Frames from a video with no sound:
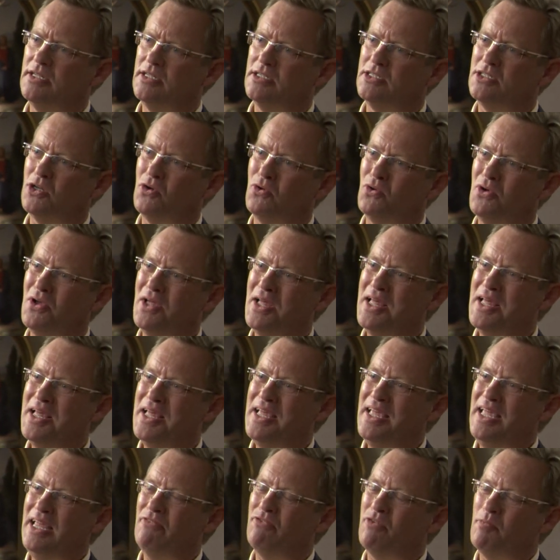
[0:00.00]
So
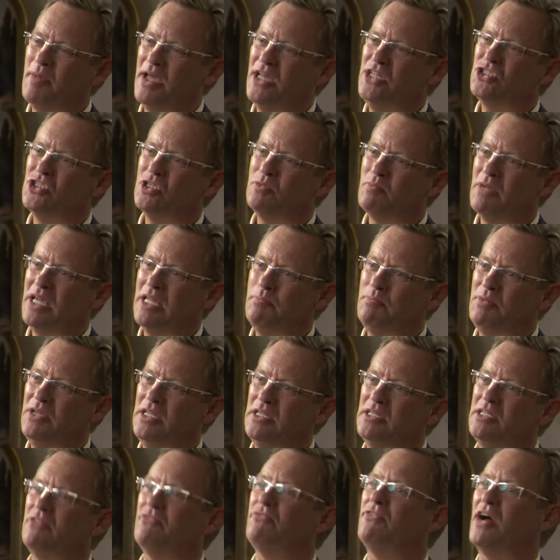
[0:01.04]
information may be
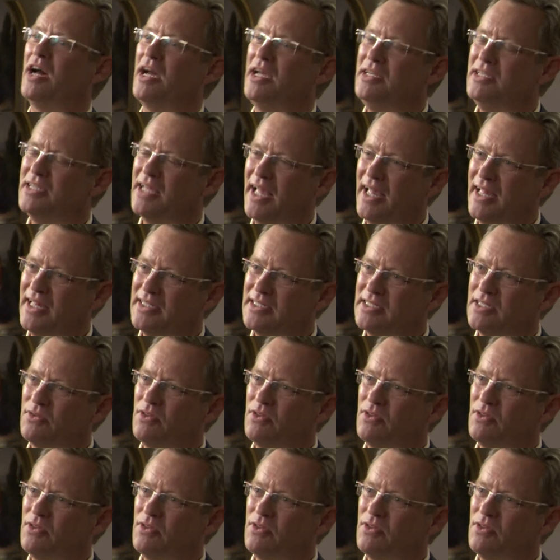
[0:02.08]
defined as